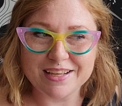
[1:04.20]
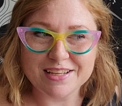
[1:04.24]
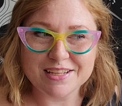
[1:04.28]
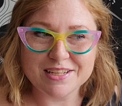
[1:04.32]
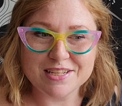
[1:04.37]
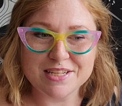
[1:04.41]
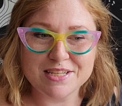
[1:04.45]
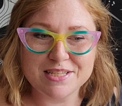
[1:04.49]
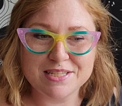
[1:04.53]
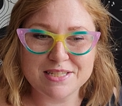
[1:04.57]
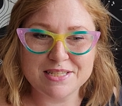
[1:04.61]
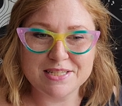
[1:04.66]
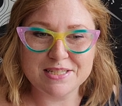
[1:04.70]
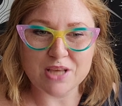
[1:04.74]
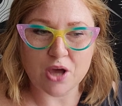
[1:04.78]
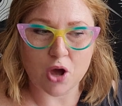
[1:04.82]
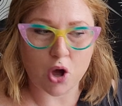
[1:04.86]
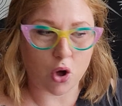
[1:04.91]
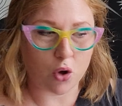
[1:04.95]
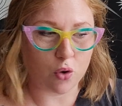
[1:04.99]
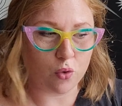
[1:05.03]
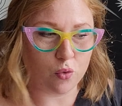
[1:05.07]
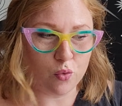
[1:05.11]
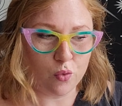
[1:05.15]

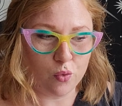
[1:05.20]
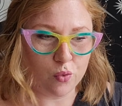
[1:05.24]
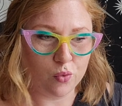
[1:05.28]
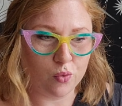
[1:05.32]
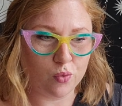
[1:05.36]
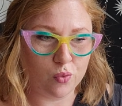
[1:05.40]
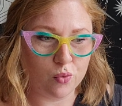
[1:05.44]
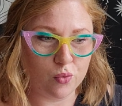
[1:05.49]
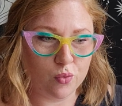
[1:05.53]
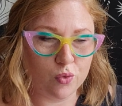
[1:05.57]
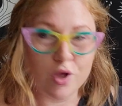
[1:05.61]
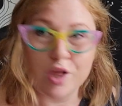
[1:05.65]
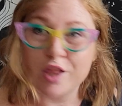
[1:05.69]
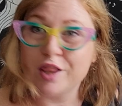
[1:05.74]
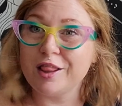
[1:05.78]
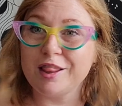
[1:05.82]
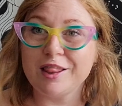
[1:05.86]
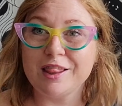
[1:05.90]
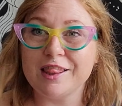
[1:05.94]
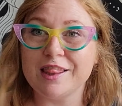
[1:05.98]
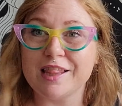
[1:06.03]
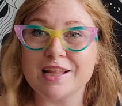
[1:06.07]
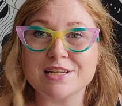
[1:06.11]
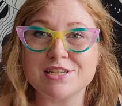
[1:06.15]
So
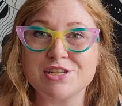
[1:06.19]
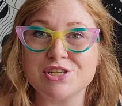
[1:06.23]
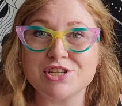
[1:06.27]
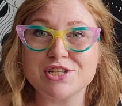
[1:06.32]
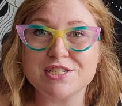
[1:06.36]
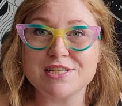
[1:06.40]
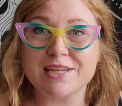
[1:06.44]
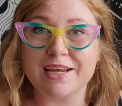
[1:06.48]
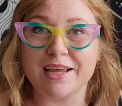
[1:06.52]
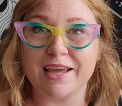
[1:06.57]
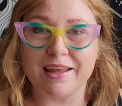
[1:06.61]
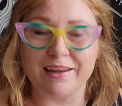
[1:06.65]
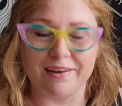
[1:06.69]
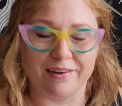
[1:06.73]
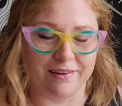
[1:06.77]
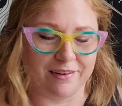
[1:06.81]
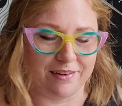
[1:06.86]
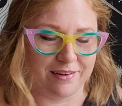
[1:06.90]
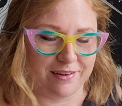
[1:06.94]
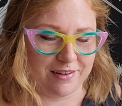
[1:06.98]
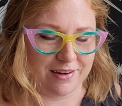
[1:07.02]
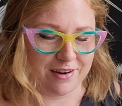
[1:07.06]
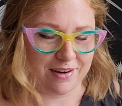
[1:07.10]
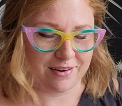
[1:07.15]
let's just dig in.
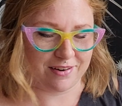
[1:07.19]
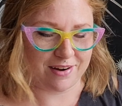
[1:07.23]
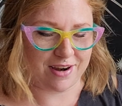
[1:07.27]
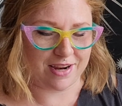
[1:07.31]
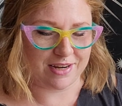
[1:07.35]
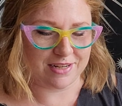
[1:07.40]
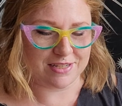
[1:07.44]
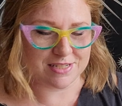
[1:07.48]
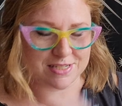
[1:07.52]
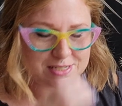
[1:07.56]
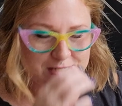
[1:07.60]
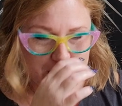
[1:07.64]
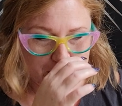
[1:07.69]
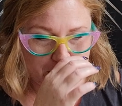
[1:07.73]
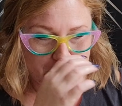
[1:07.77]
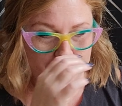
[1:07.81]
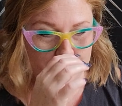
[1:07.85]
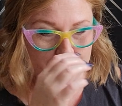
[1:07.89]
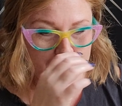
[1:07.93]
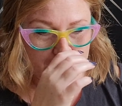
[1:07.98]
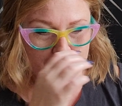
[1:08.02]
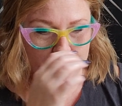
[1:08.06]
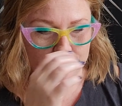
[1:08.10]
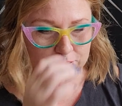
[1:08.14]
All right.
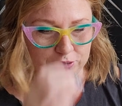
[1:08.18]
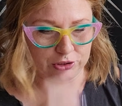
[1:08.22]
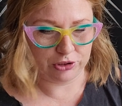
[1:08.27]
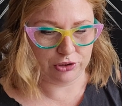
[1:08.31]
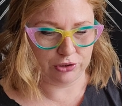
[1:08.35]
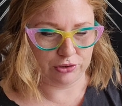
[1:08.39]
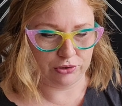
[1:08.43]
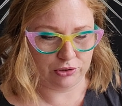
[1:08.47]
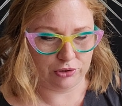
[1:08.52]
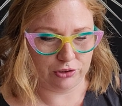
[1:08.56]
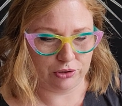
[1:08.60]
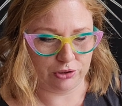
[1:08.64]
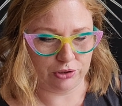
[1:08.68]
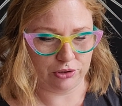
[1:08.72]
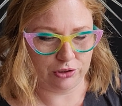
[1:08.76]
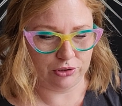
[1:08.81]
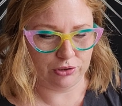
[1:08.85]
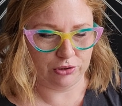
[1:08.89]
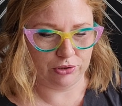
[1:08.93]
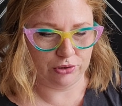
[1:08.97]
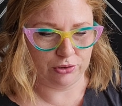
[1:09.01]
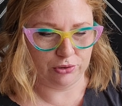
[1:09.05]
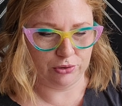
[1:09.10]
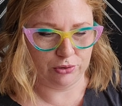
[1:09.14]
Do, do,
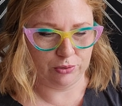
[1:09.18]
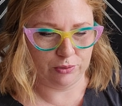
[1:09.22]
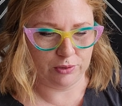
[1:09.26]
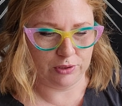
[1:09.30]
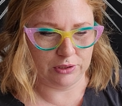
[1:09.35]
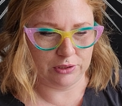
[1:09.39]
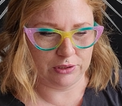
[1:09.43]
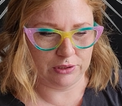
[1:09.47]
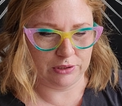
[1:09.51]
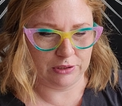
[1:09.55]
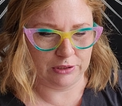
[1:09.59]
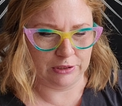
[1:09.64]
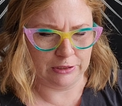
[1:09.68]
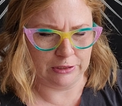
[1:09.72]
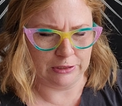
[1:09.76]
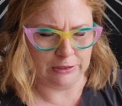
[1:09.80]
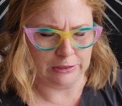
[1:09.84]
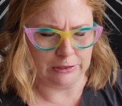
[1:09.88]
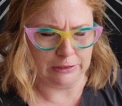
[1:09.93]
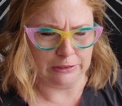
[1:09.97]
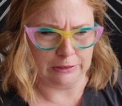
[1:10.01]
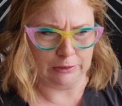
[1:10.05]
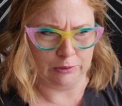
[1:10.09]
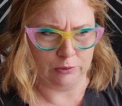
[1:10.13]
do.
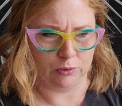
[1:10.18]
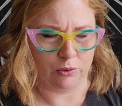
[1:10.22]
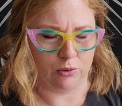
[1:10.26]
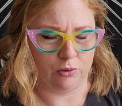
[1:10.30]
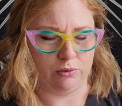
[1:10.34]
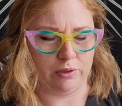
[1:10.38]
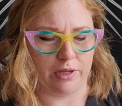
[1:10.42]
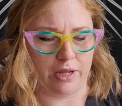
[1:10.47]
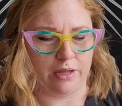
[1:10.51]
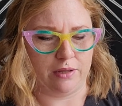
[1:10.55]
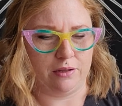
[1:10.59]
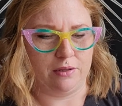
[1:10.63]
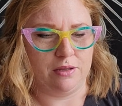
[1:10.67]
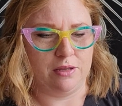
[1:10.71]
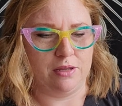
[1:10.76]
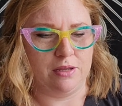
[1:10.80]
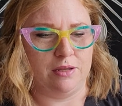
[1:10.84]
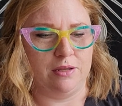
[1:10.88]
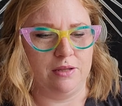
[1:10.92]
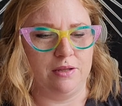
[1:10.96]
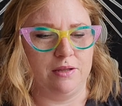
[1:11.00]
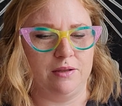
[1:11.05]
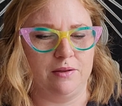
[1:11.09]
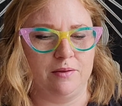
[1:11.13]
Okay.
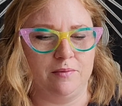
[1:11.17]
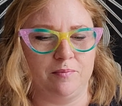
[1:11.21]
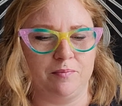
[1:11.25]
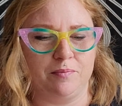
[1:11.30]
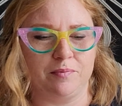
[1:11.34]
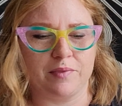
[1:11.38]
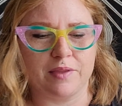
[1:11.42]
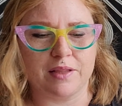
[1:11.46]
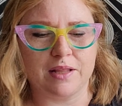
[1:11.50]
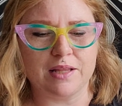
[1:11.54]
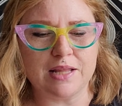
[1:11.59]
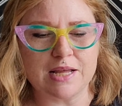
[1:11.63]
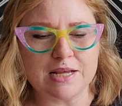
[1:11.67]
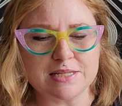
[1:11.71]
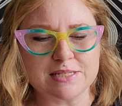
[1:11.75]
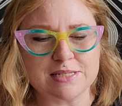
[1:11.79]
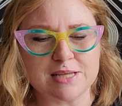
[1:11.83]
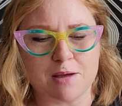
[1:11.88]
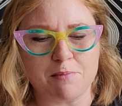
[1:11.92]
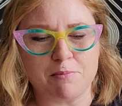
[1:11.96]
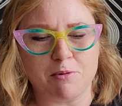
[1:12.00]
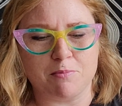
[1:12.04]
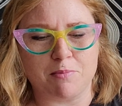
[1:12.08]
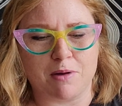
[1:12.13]
The last
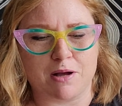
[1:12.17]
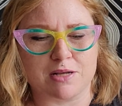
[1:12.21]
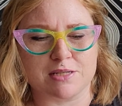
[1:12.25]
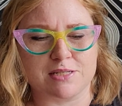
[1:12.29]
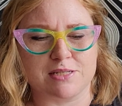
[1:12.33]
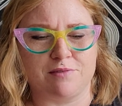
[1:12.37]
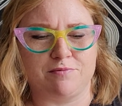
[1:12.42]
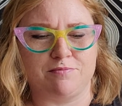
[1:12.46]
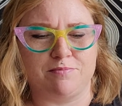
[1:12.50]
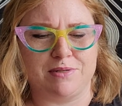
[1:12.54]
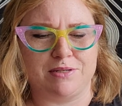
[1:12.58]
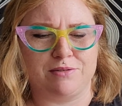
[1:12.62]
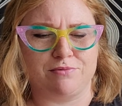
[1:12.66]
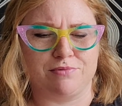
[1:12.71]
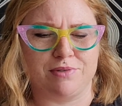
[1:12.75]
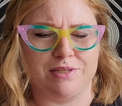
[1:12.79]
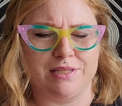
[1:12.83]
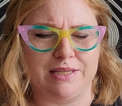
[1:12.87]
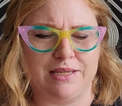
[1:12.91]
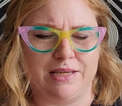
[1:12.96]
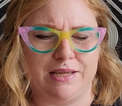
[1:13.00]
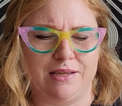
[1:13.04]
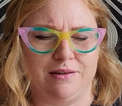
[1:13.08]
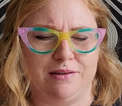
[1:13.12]
couple boxes have been
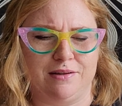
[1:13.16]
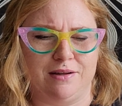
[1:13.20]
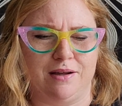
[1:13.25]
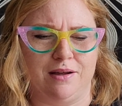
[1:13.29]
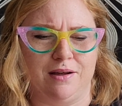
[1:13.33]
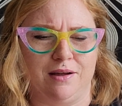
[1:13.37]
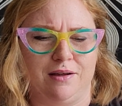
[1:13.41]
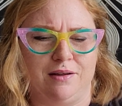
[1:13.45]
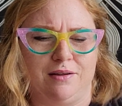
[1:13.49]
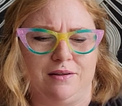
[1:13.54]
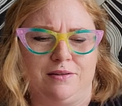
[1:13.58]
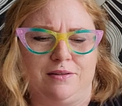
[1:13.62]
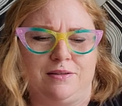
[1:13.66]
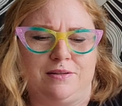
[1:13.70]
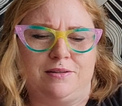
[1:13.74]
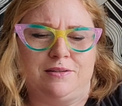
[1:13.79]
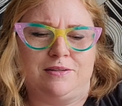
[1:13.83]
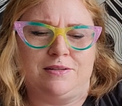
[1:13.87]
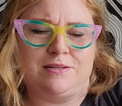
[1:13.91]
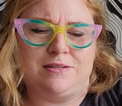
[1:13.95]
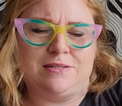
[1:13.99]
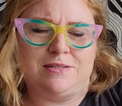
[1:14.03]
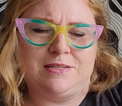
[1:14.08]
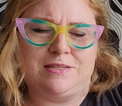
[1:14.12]
really,
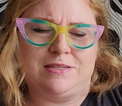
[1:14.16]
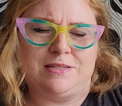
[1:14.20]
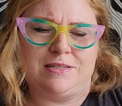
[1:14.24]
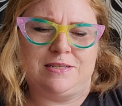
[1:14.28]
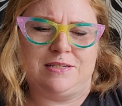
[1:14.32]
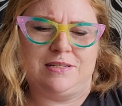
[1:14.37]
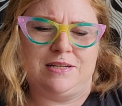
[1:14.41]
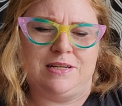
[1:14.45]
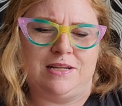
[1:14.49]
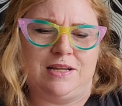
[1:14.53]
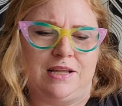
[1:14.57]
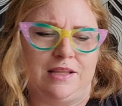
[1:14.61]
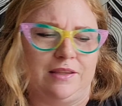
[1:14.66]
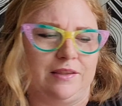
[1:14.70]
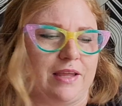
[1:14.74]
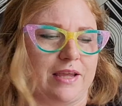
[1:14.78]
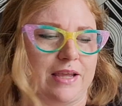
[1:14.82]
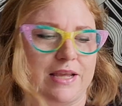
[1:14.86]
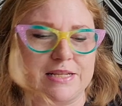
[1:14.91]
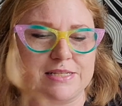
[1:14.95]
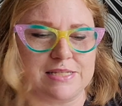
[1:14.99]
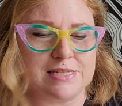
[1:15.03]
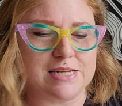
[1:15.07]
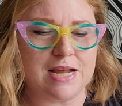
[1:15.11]
uh, like
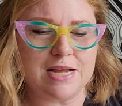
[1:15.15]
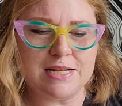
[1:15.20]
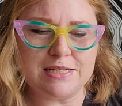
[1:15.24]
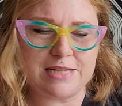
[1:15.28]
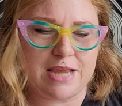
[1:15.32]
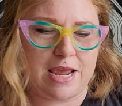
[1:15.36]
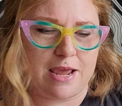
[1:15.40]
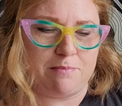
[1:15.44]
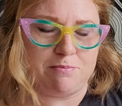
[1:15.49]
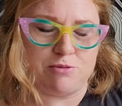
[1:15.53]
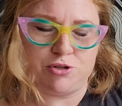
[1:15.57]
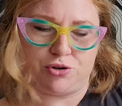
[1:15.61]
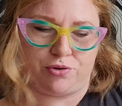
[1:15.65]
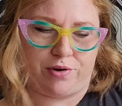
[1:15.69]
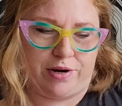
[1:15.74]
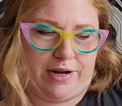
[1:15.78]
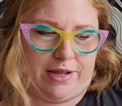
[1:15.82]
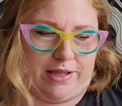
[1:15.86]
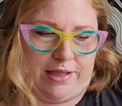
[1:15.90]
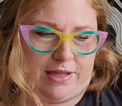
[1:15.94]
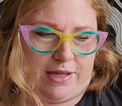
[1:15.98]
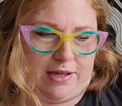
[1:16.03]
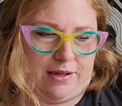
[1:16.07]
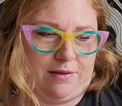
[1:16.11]
it's not taped or
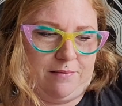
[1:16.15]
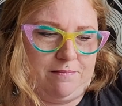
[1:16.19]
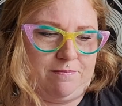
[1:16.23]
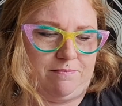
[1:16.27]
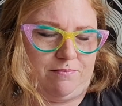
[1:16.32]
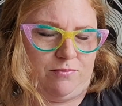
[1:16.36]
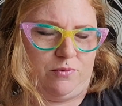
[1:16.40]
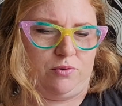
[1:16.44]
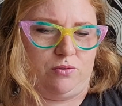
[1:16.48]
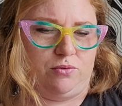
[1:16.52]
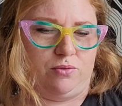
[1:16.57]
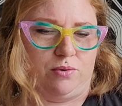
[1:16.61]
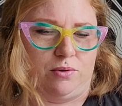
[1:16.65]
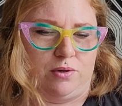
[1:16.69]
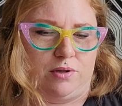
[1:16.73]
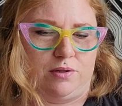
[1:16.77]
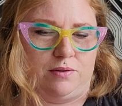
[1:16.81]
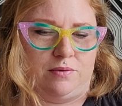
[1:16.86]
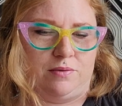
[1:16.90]
anything. Oh,